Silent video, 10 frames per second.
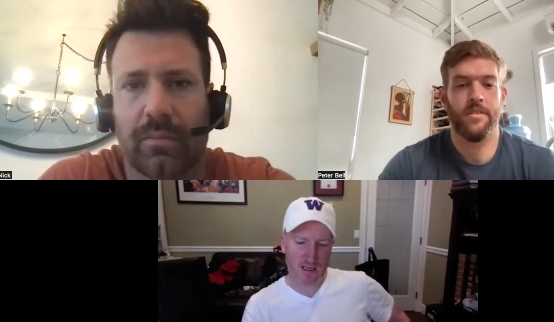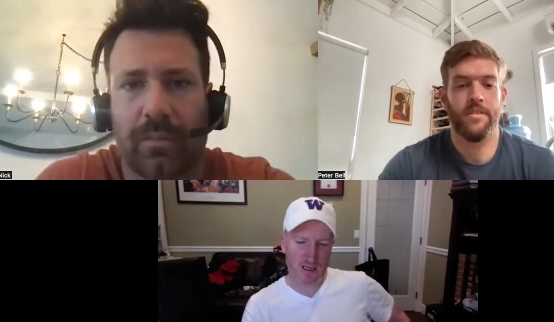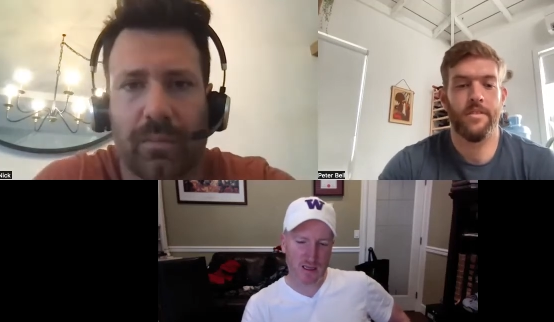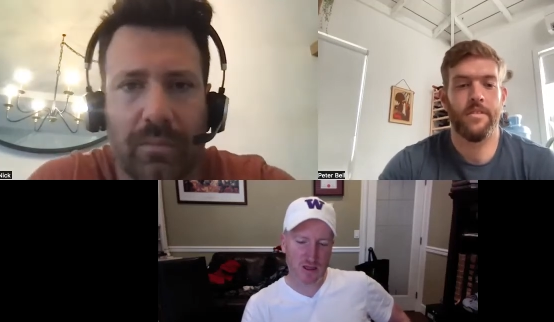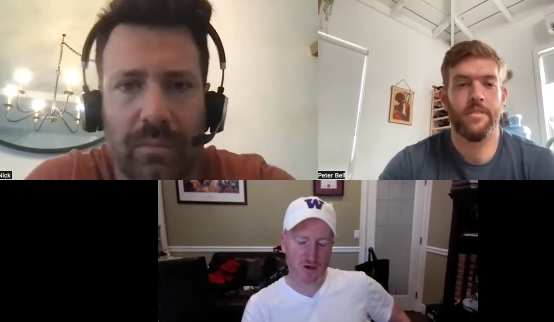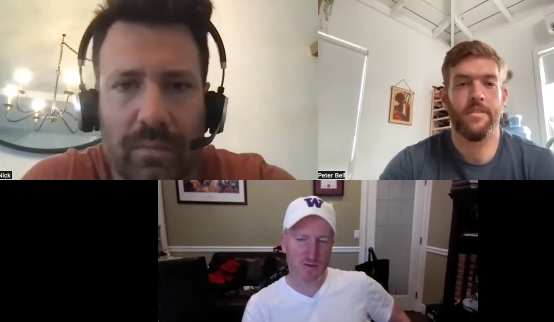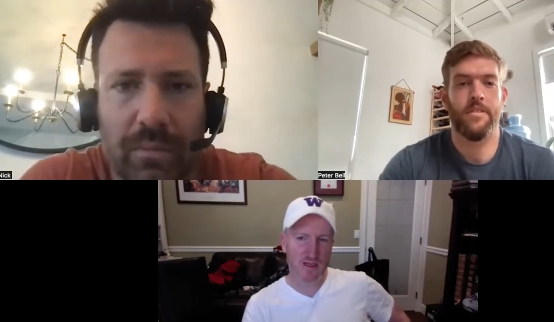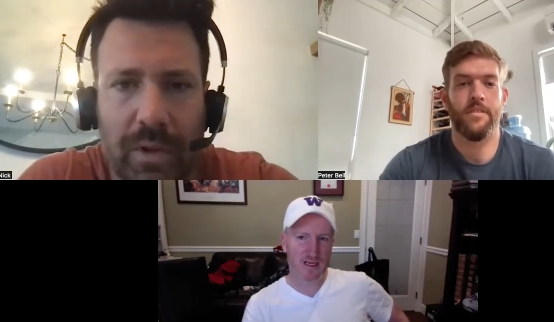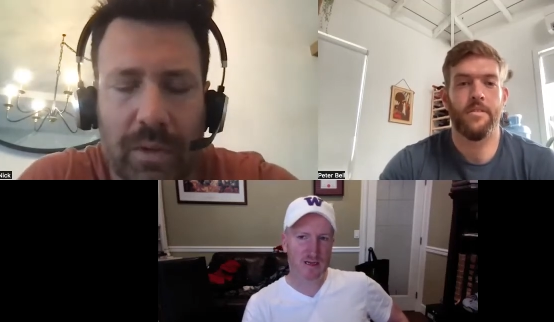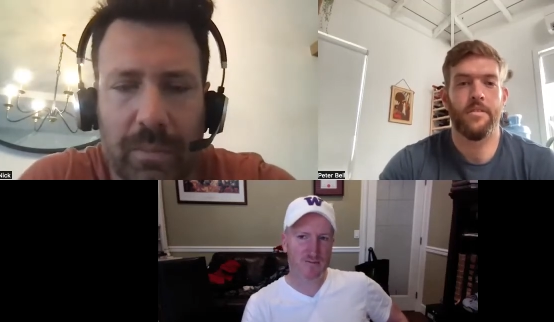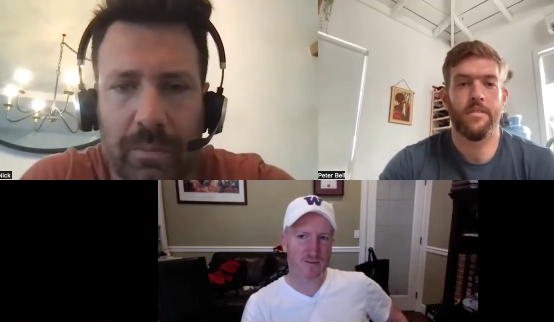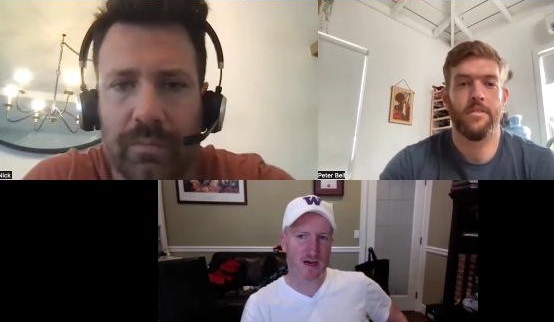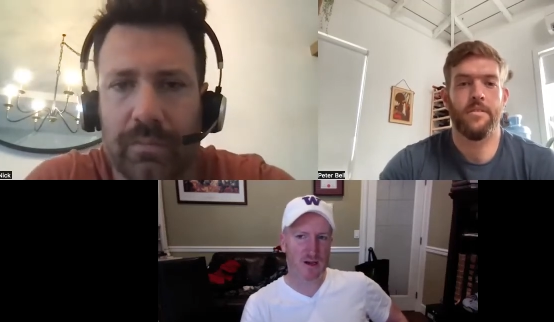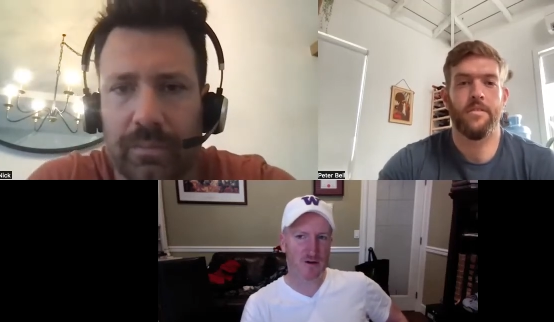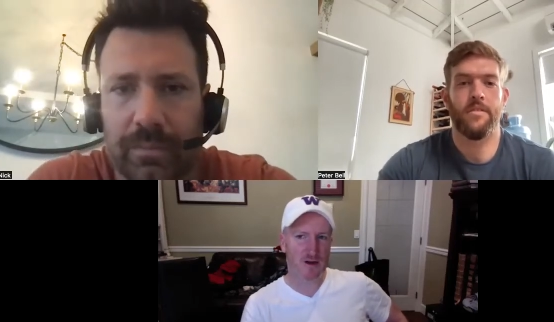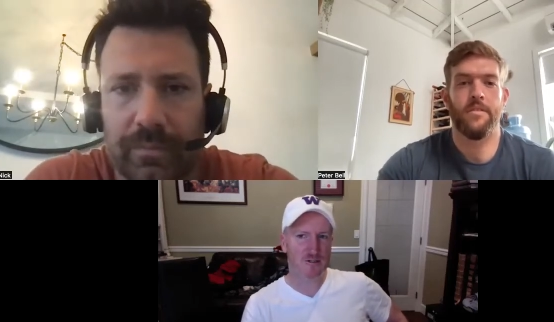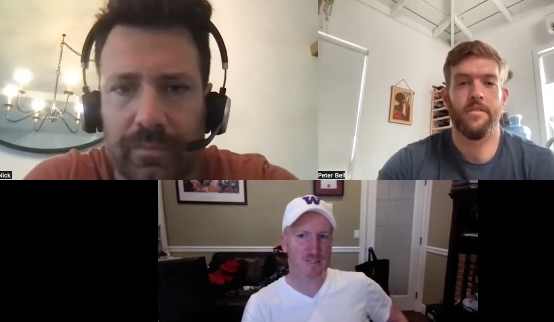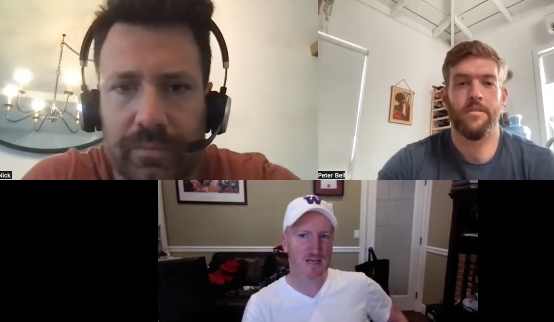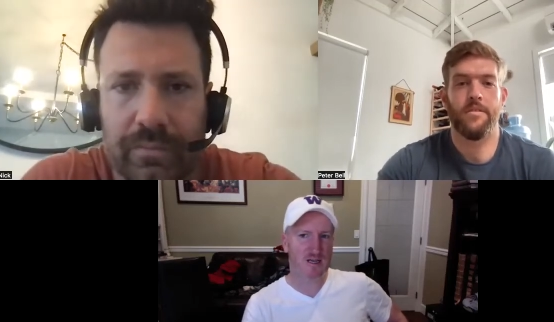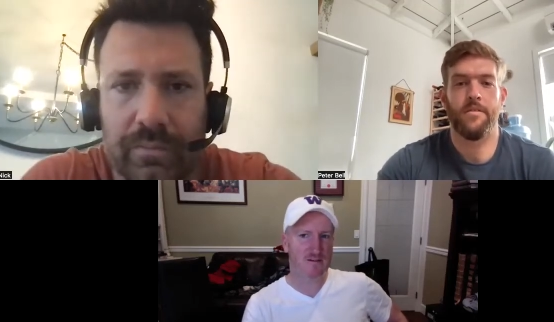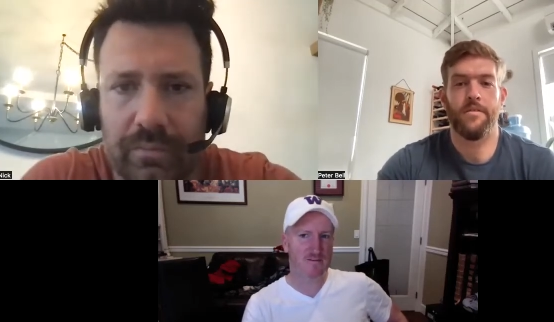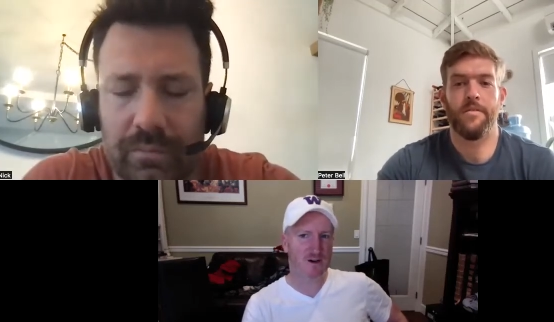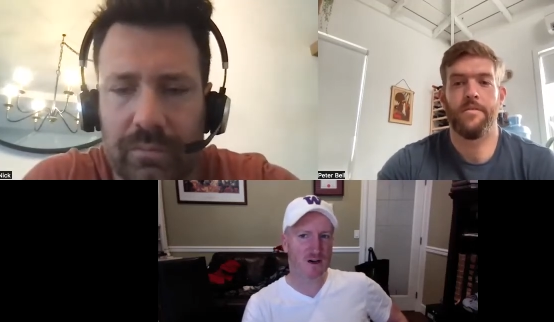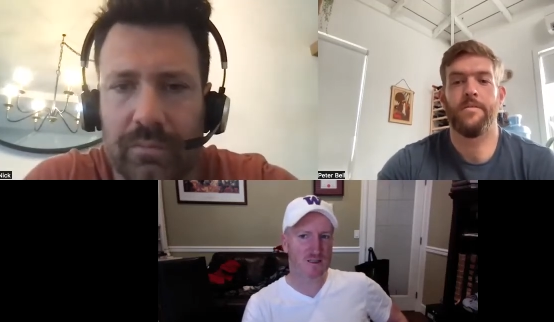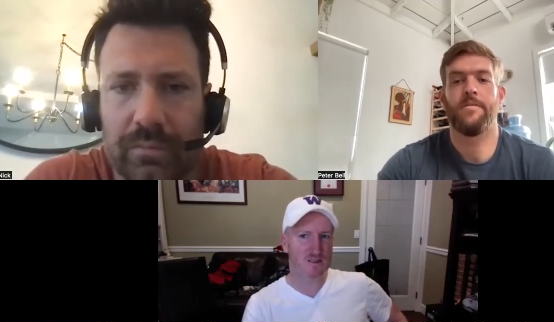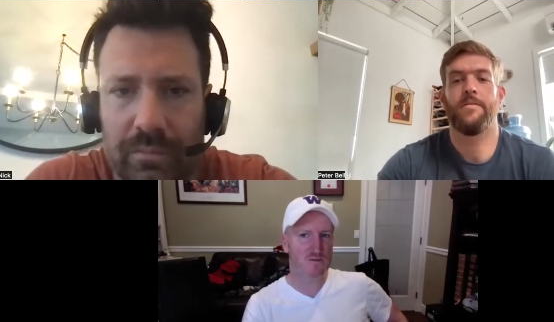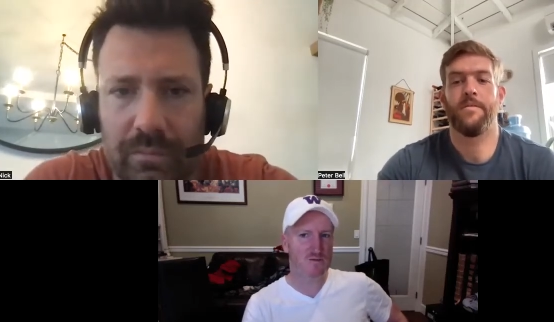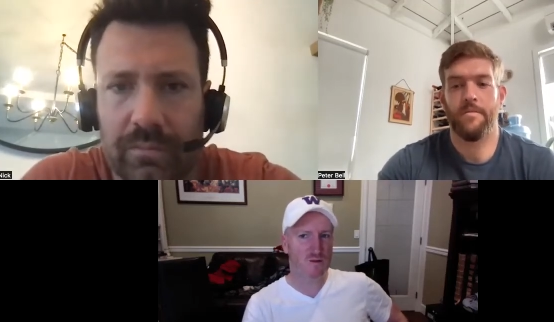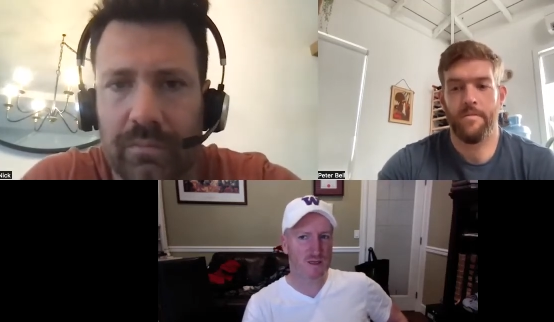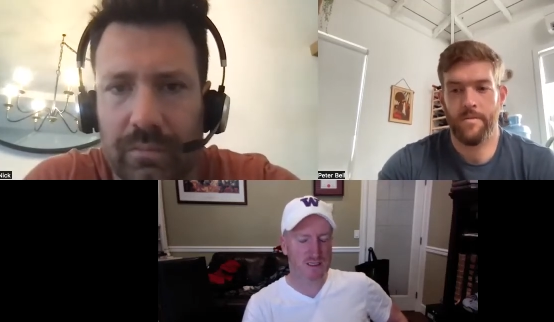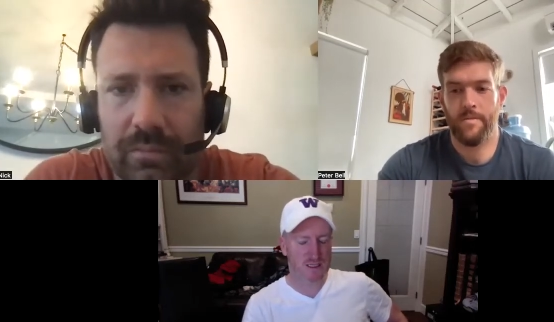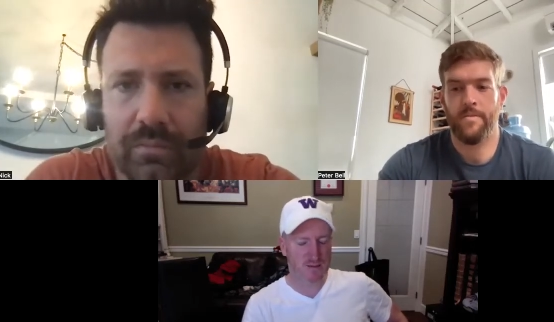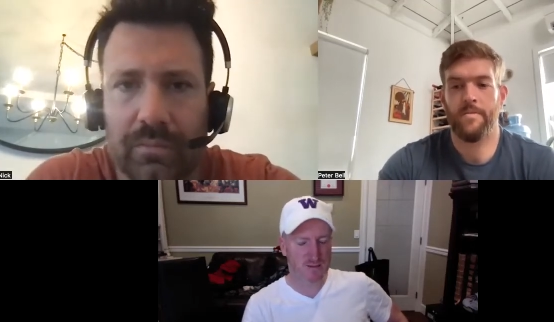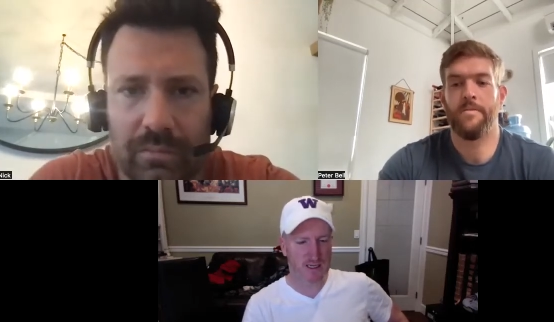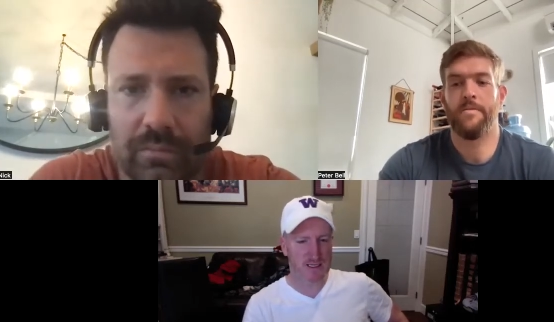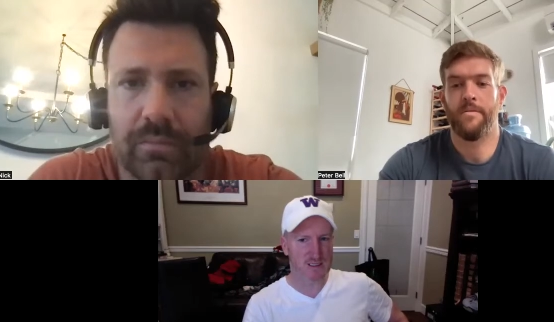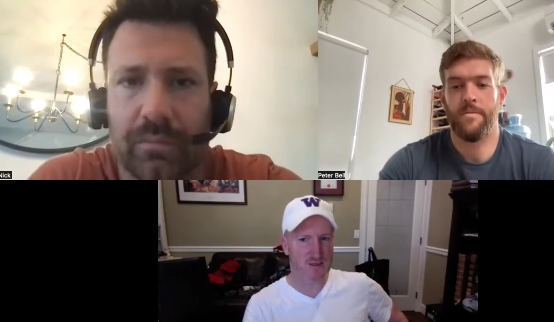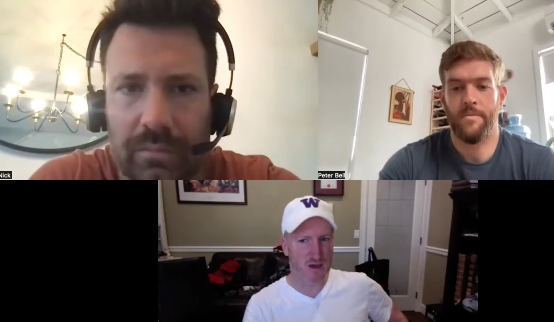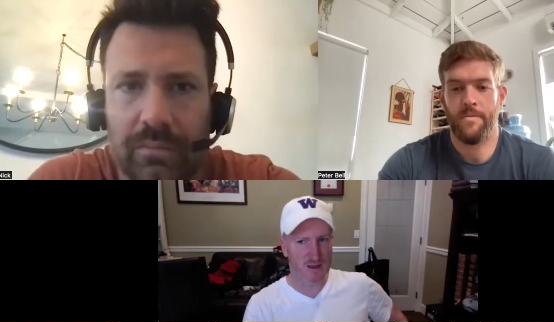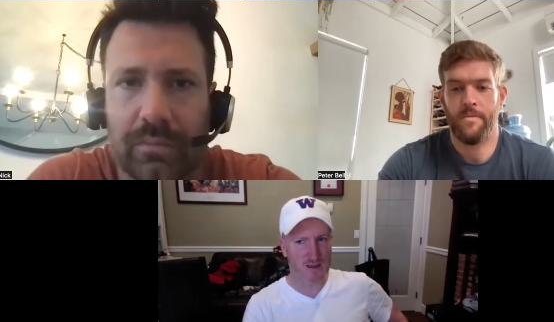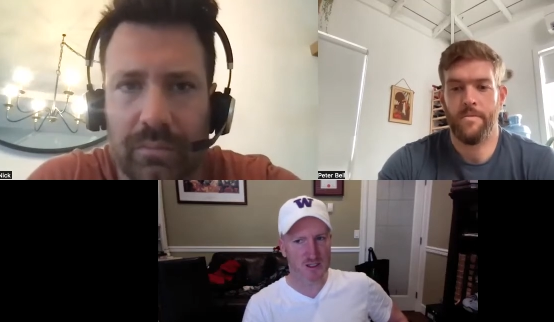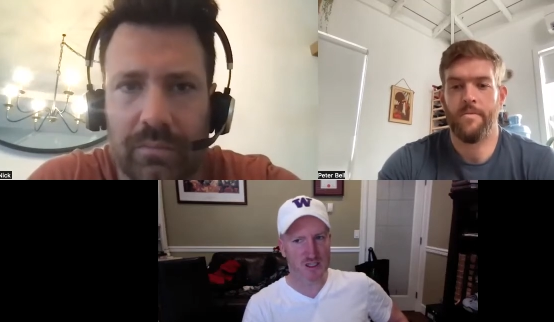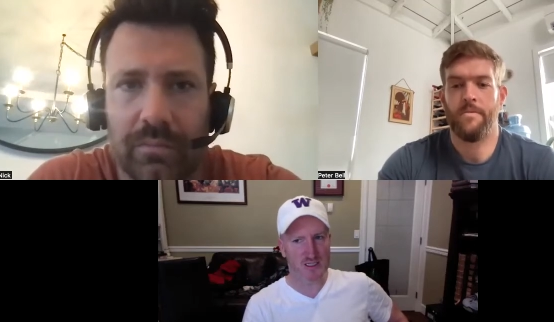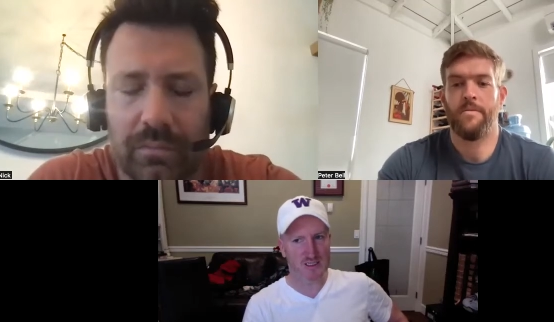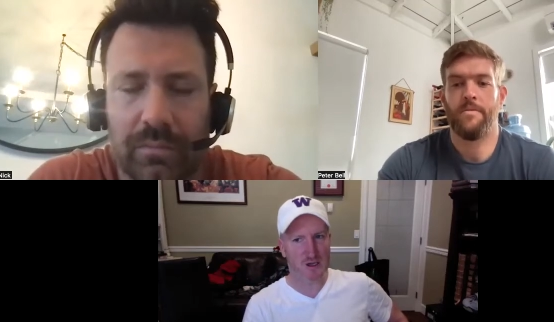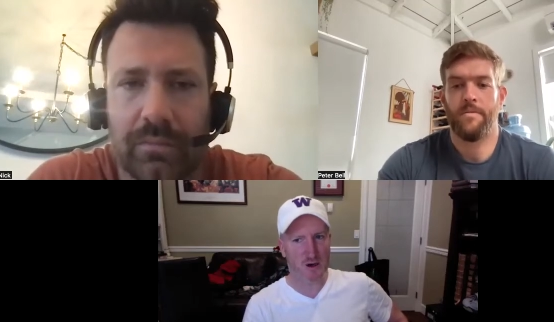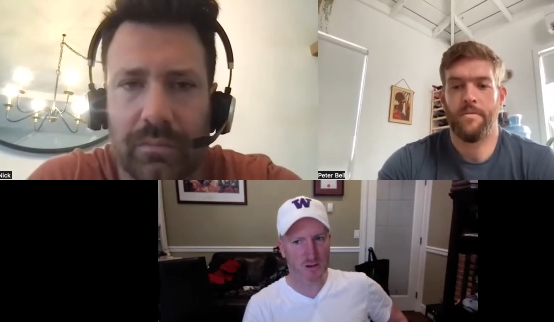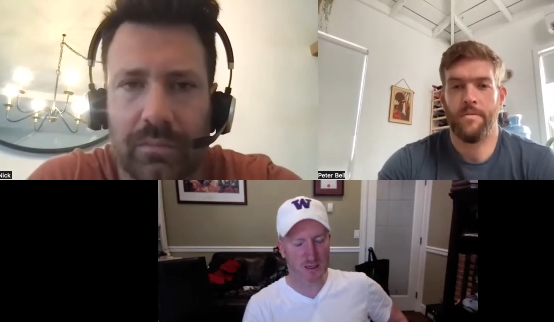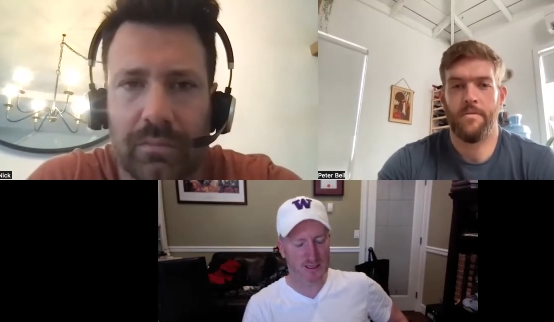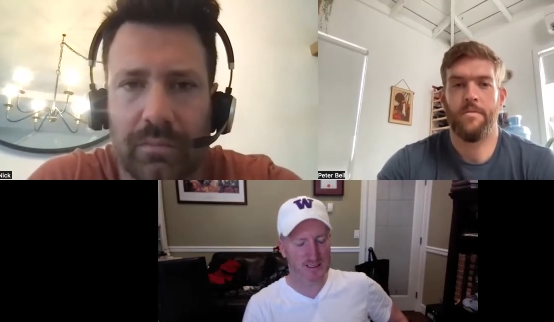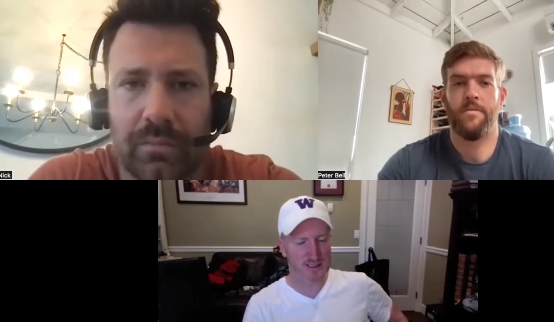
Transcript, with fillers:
Speaker 1: illuminated by your understanding of God's wisdom and his knowledge and his holiness,